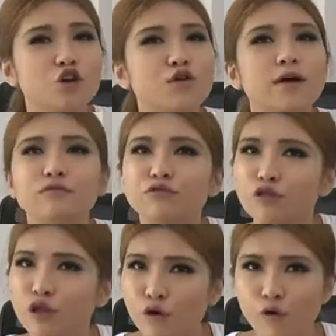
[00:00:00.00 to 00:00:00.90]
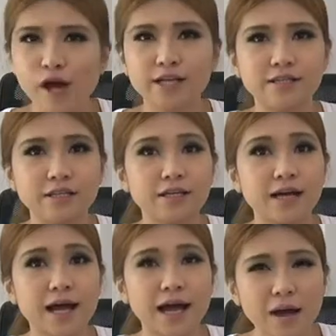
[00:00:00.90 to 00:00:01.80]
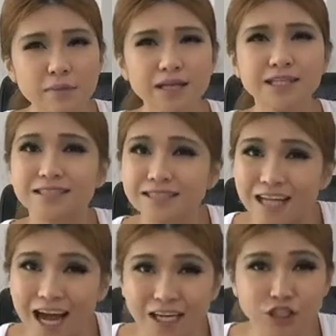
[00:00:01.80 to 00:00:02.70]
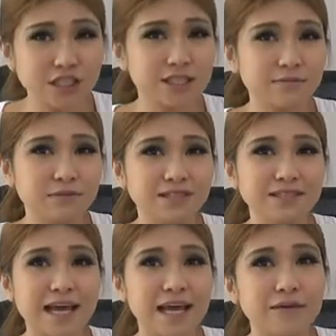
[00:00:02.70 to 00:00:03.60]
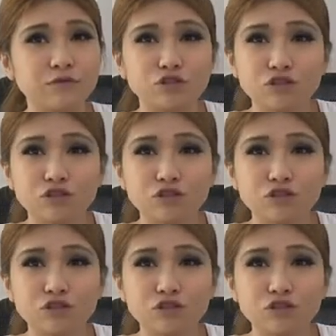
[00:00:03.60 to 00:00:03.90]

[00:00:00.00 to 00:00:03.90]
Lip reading: You have no idea how many dodgy companies I have to